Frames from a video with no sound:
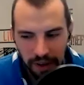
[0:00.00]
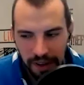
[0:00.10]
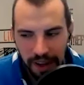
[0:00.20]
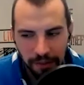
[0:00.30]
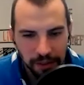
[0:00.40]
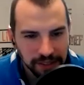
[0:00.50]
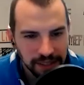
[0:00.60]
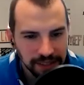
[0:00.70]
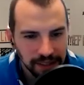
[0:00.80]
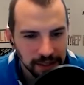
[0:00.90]
have you
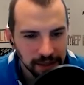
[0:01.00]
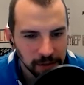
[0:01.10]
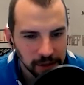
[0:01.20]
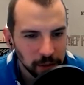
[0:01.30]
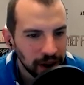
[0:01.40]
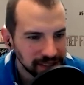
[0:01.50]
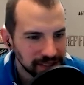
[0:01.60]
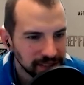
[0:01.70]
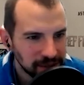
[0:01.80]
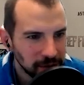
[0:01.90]
seen as the
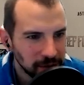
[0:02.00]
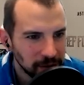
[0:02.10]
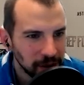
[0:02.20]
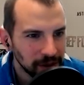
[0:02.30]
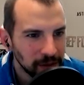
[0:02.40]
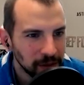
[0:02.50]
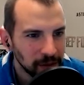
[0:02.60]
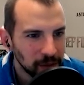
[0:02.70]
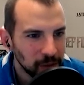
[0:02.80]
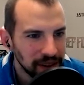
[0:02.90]
response so far
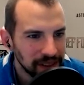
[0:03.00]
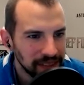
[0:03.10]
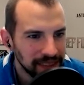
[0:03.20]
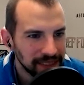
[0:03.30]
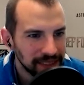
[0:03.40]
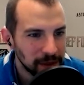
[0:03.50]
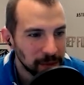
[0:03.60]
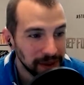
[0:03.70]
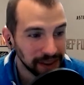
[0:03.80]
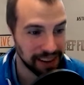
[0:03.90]
with the
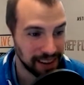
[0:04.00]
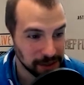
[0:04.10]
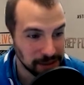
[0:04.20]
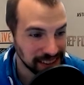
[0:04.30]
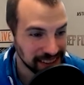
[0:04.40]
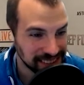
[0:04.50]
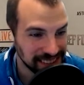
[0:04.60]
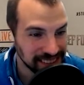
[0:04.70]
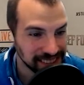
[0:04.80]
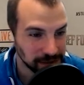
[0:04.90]
big announcement that it's
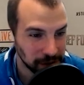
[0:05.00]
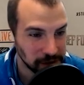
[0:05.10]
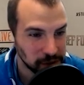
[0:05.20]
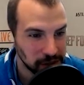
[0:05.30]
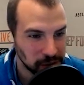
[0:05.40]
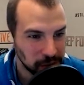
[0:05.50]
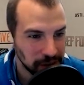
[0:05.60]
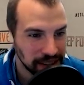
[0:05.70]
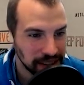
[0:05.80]
in Revit 2021?